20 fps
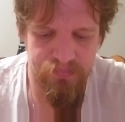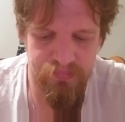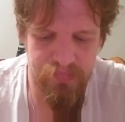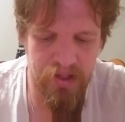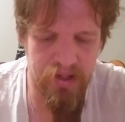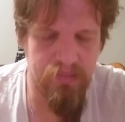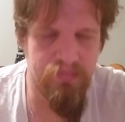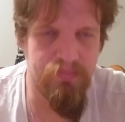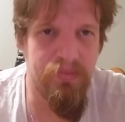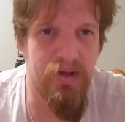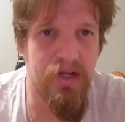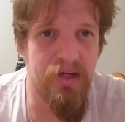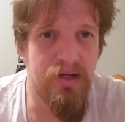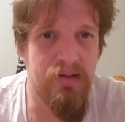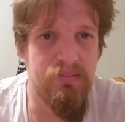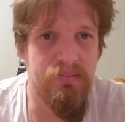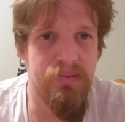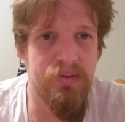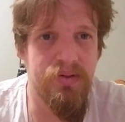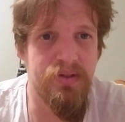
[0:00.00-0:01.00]
paint by
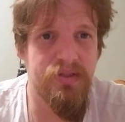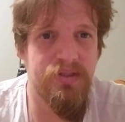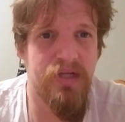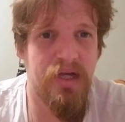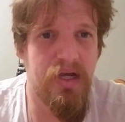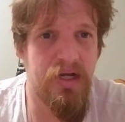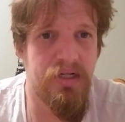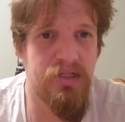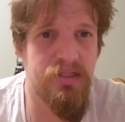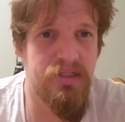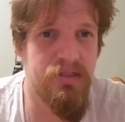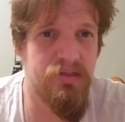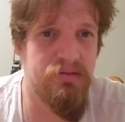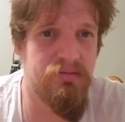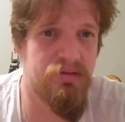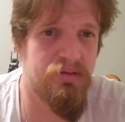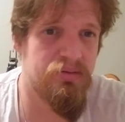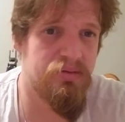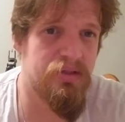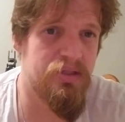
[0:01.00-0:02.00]
numbers action
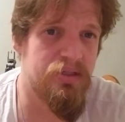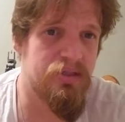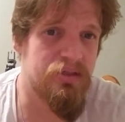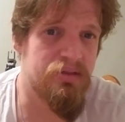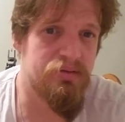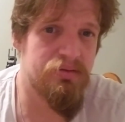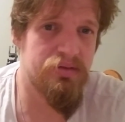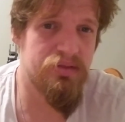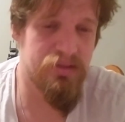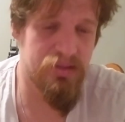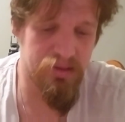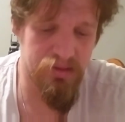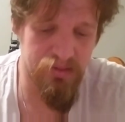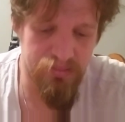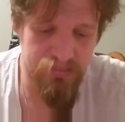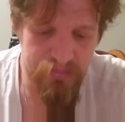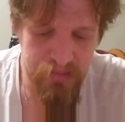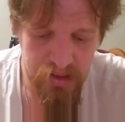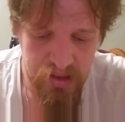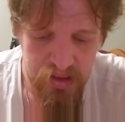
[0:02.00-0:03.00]
thriller. So,
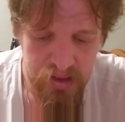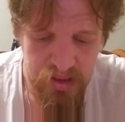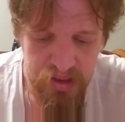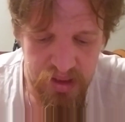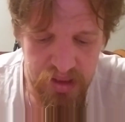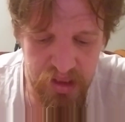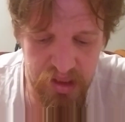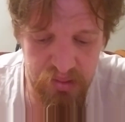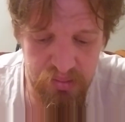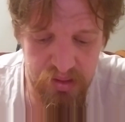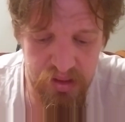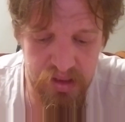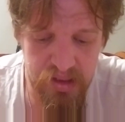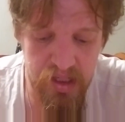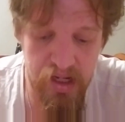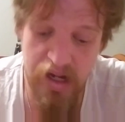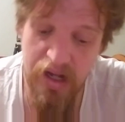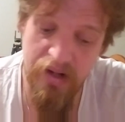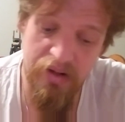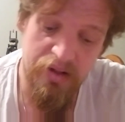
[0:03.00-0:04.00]
yeah, with
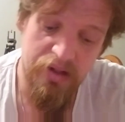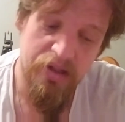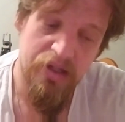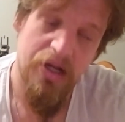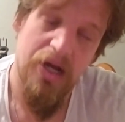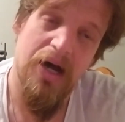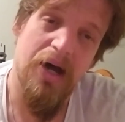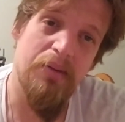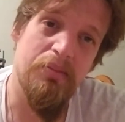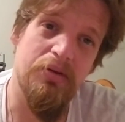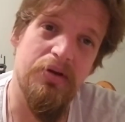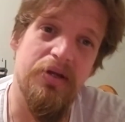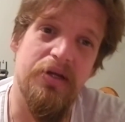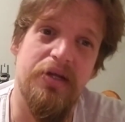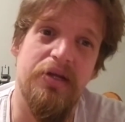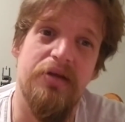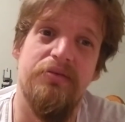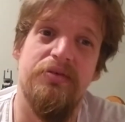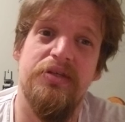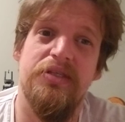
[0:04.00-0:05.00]
that, I'm going to
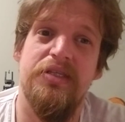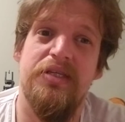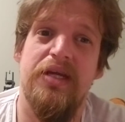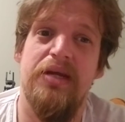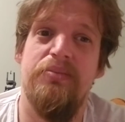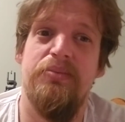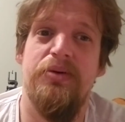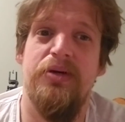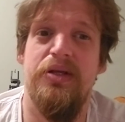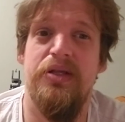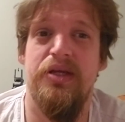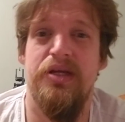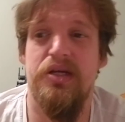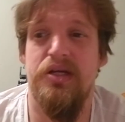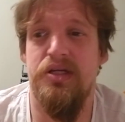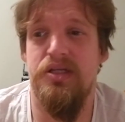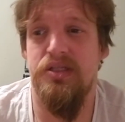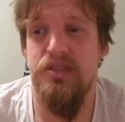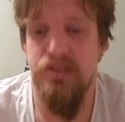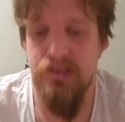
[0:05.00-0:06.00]
give Escape Plan the
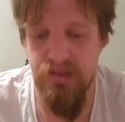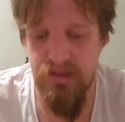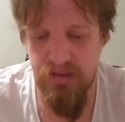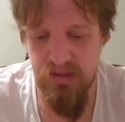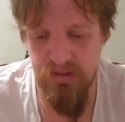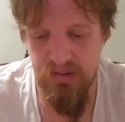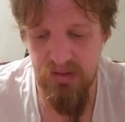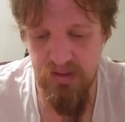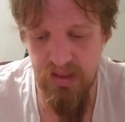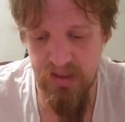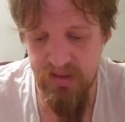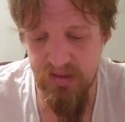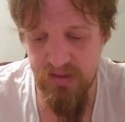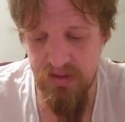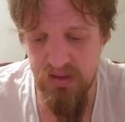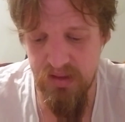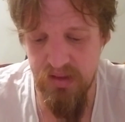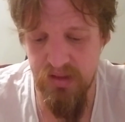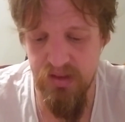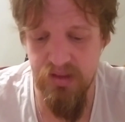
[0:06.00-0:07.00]

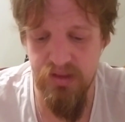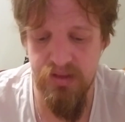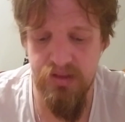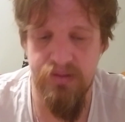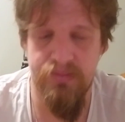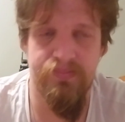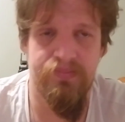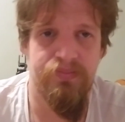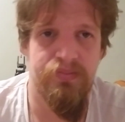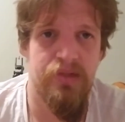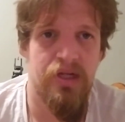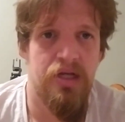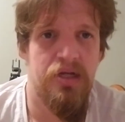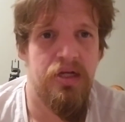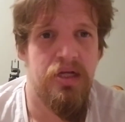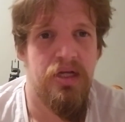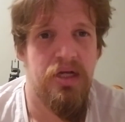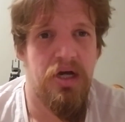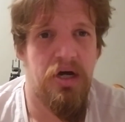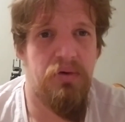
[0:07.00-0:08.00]
Extractors
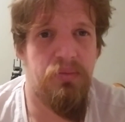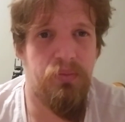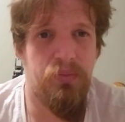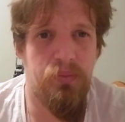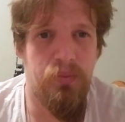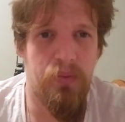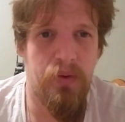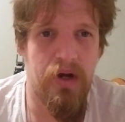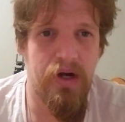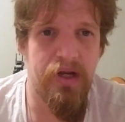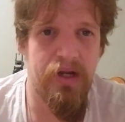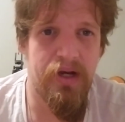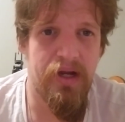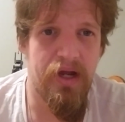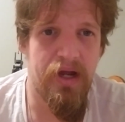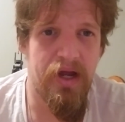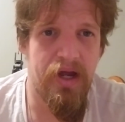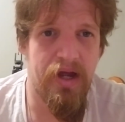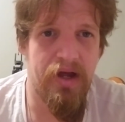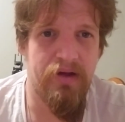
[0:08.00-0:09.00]
a one and a
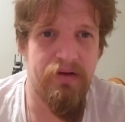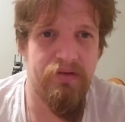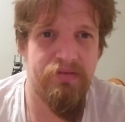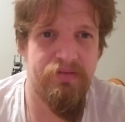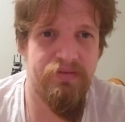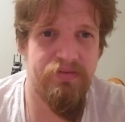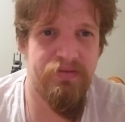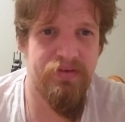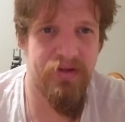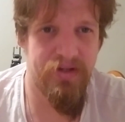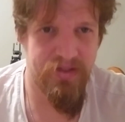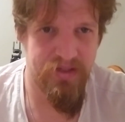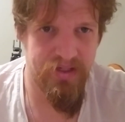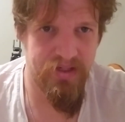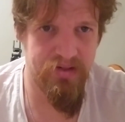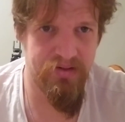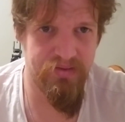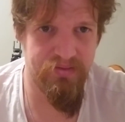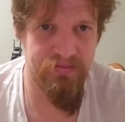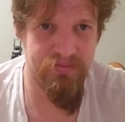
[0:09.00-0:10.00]
half
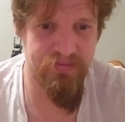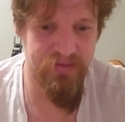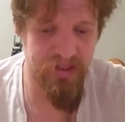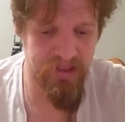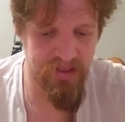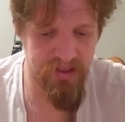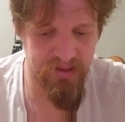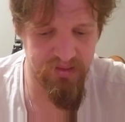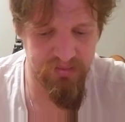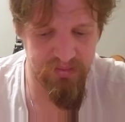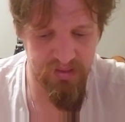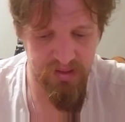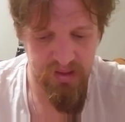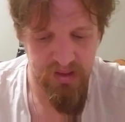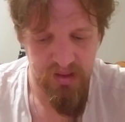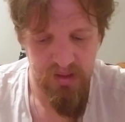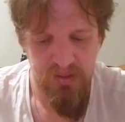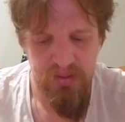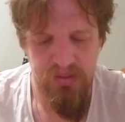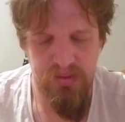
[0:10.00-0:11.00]
out of five,
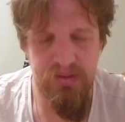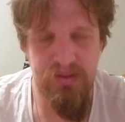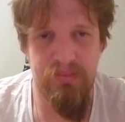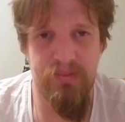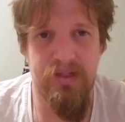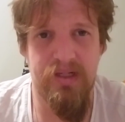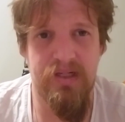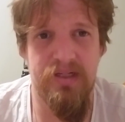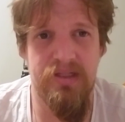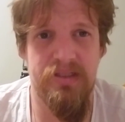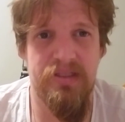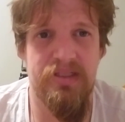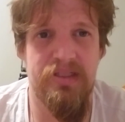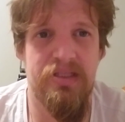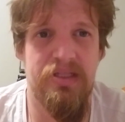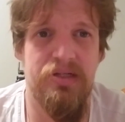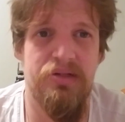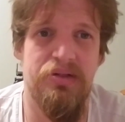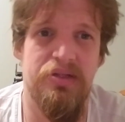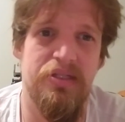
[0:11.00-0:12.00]
only because
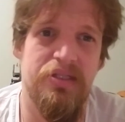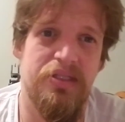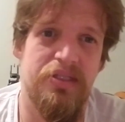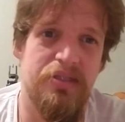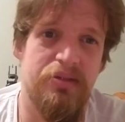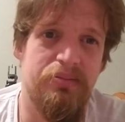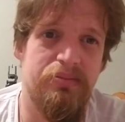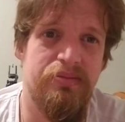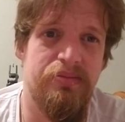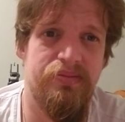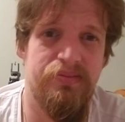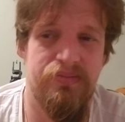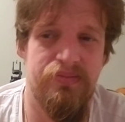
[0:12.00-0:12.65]
there is some